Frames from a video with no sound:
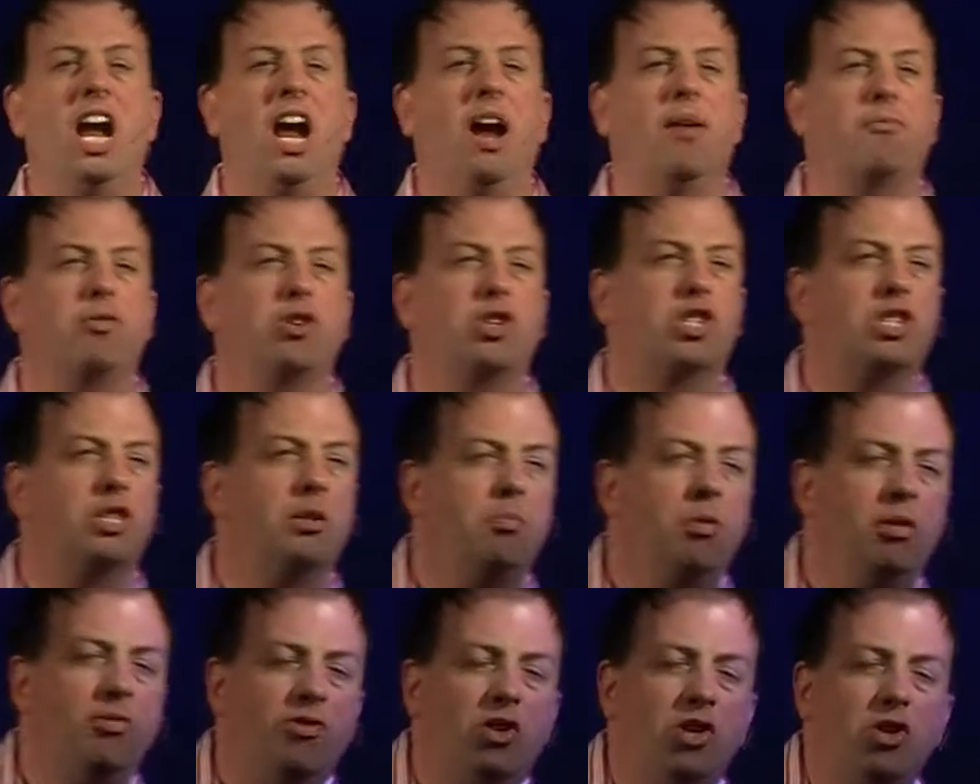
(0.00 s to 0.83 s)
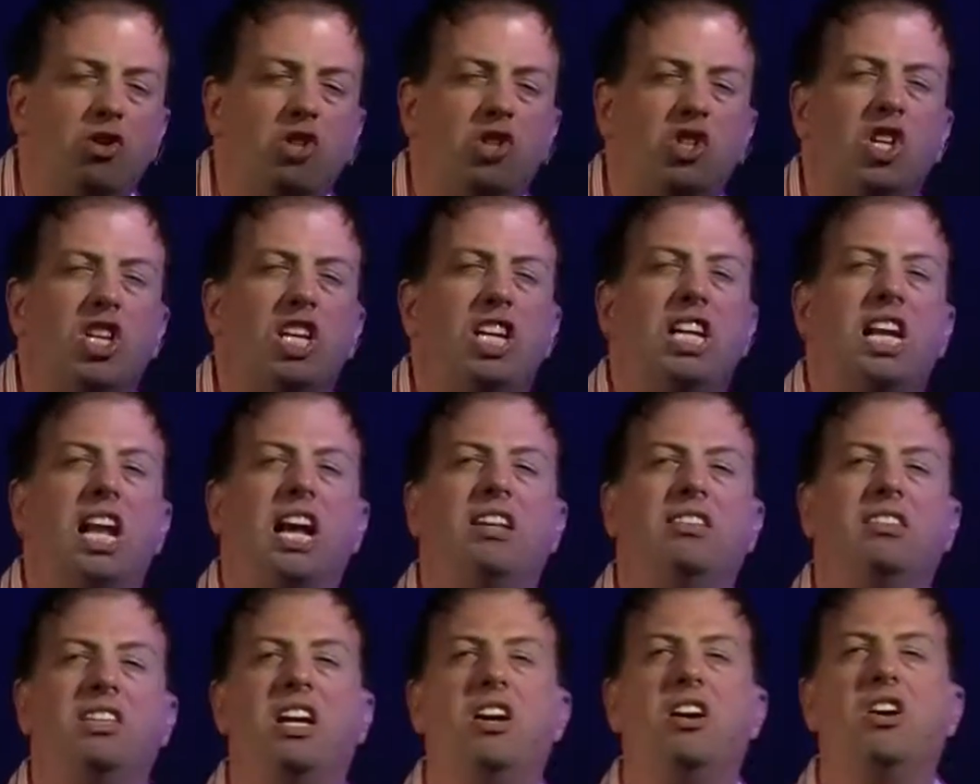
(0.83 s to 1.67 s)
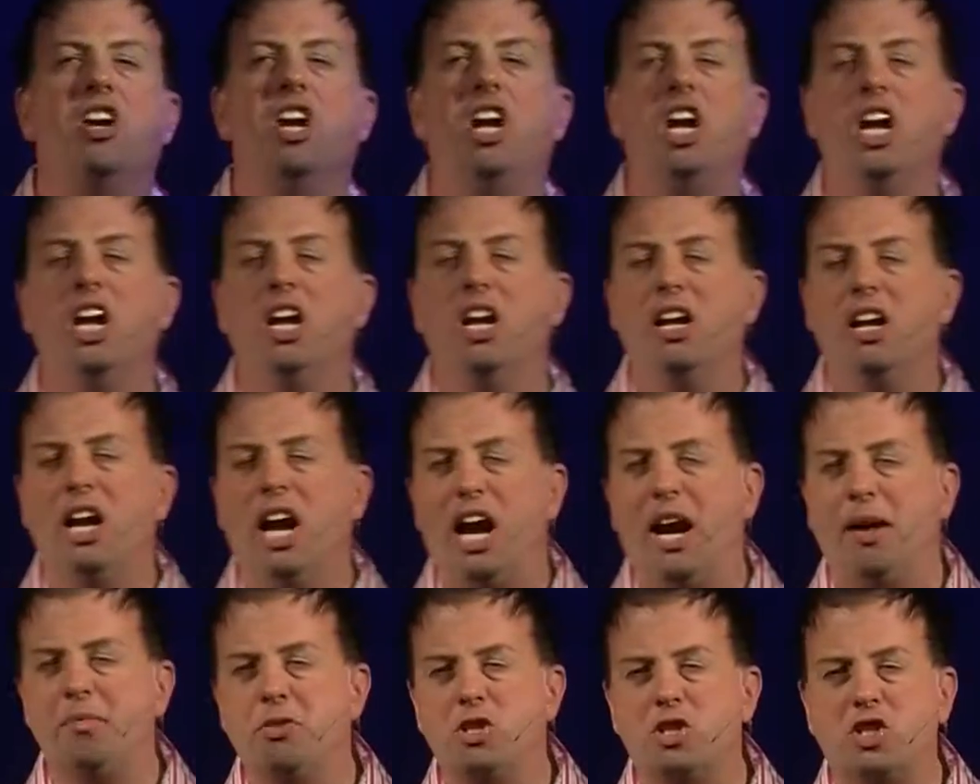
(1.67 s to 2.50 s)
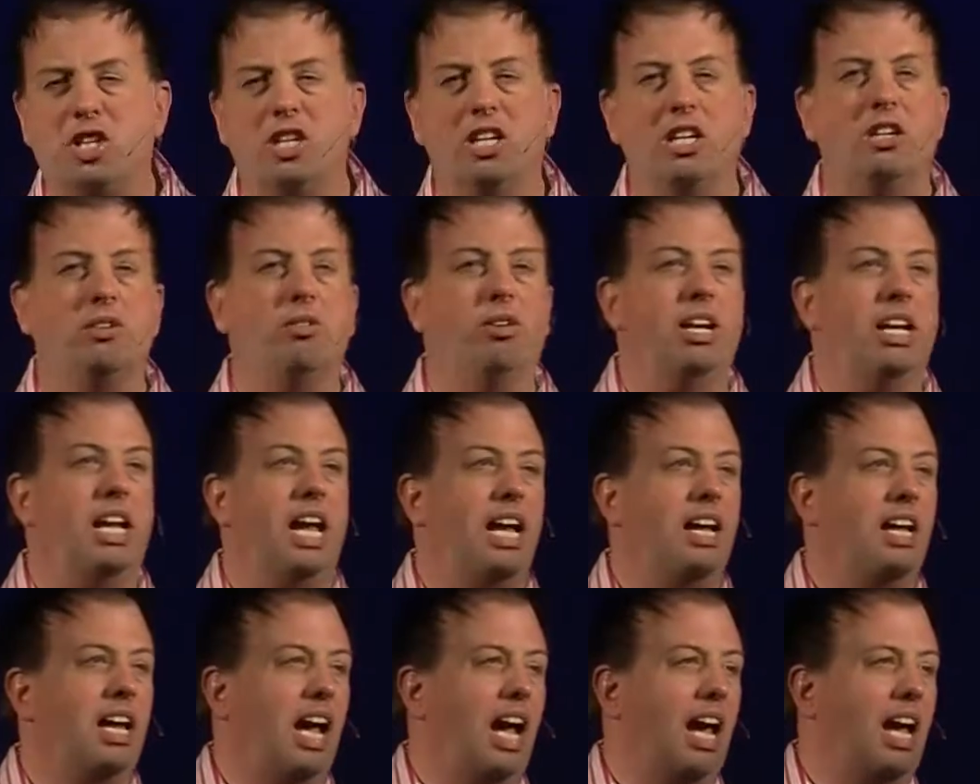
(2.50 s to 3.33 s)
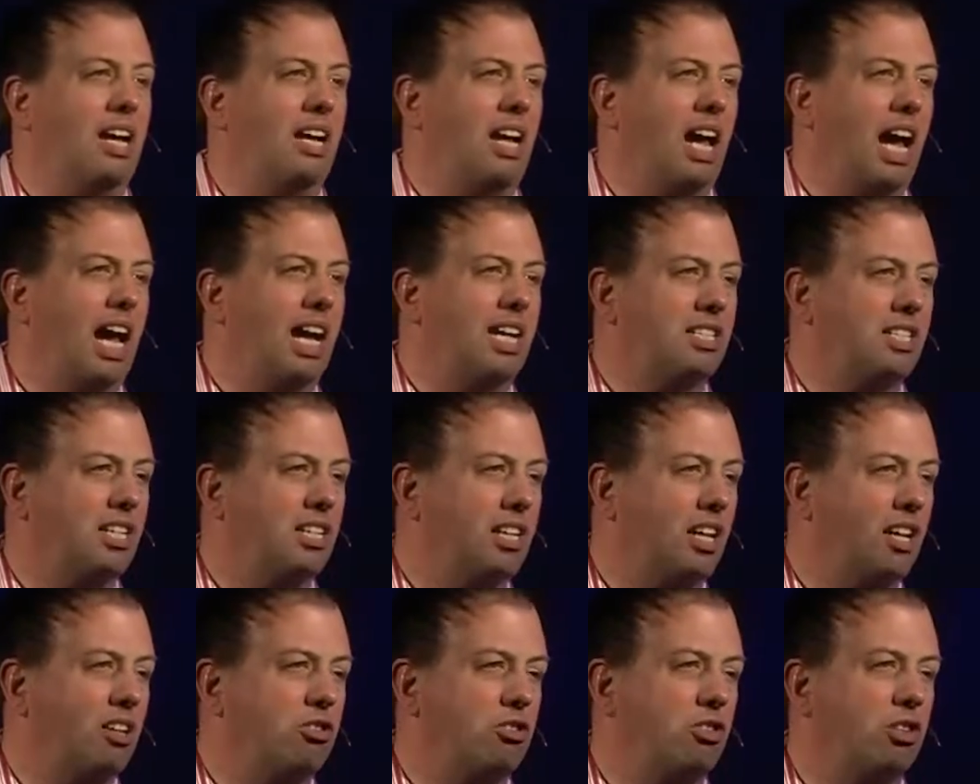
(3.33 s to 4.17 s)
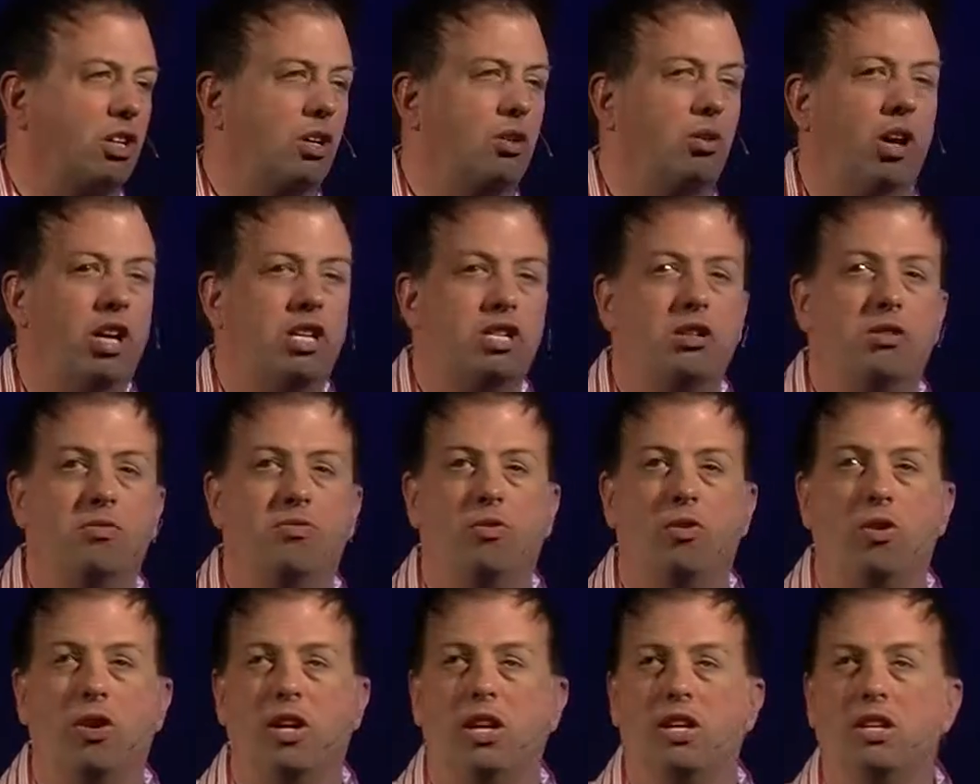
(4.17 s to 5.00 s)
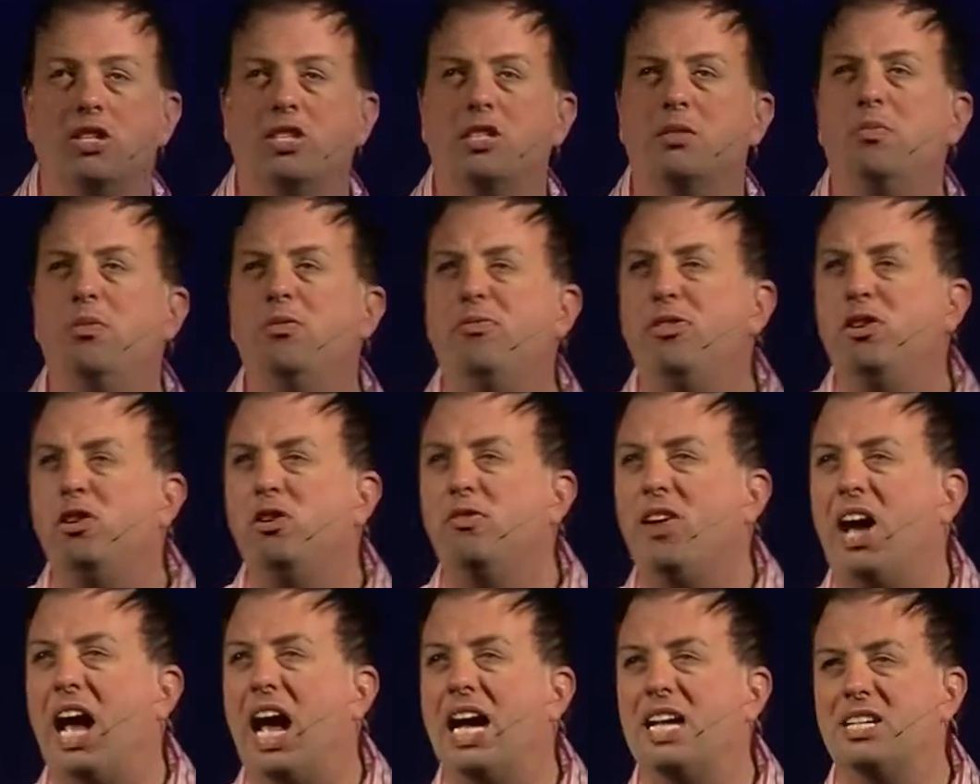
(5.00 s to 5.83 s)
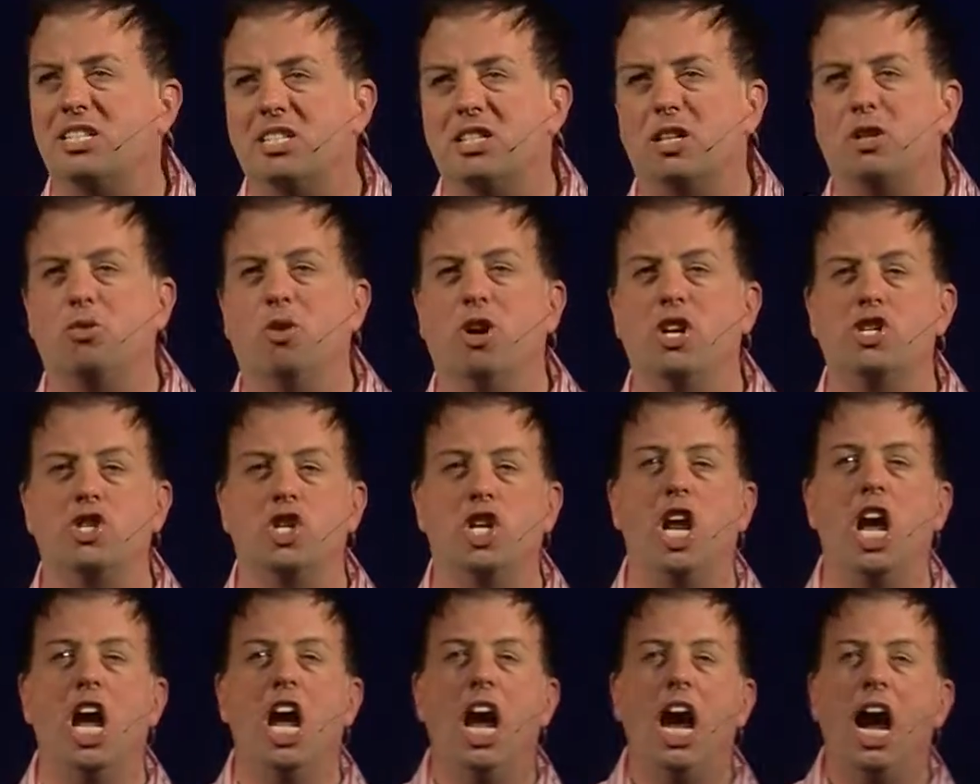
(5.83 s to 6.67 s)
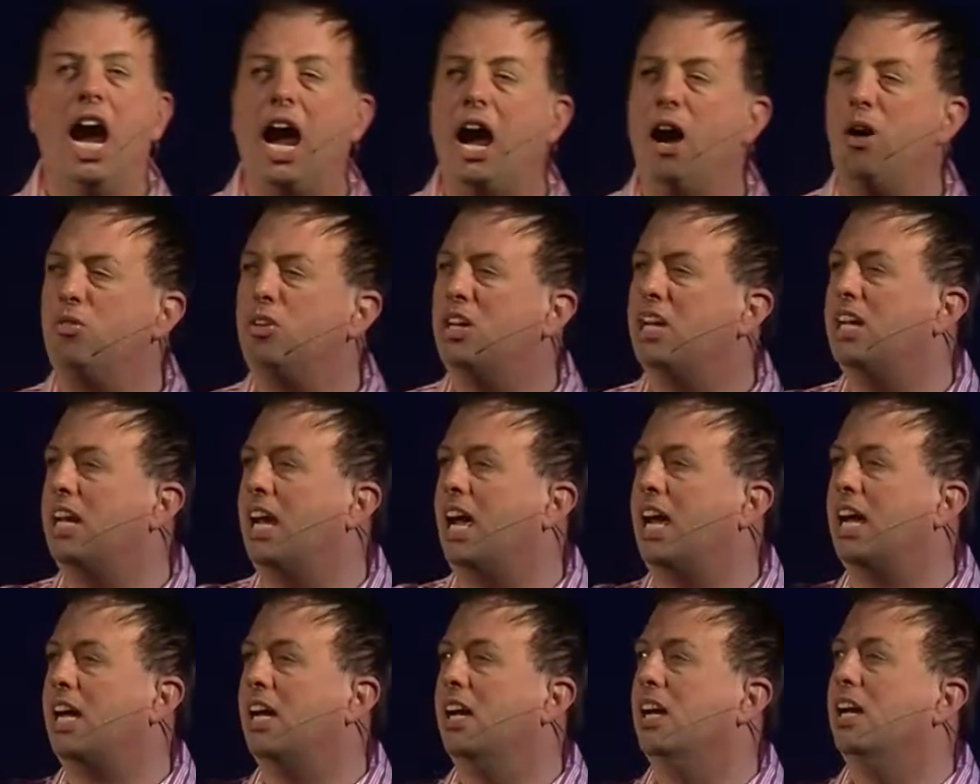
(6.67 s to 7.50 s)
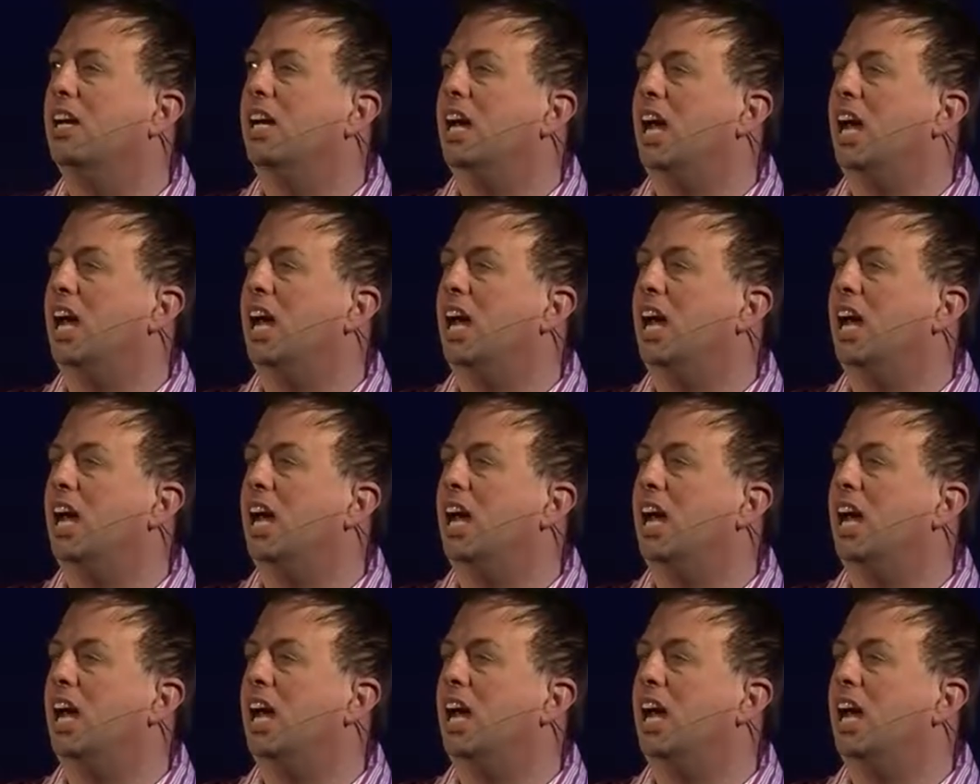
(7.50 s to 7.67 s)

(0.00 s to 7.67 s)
And for some of you sitting out there, I'm just going to go in and ask and answer the question for you. Some of you have asked the question, how can a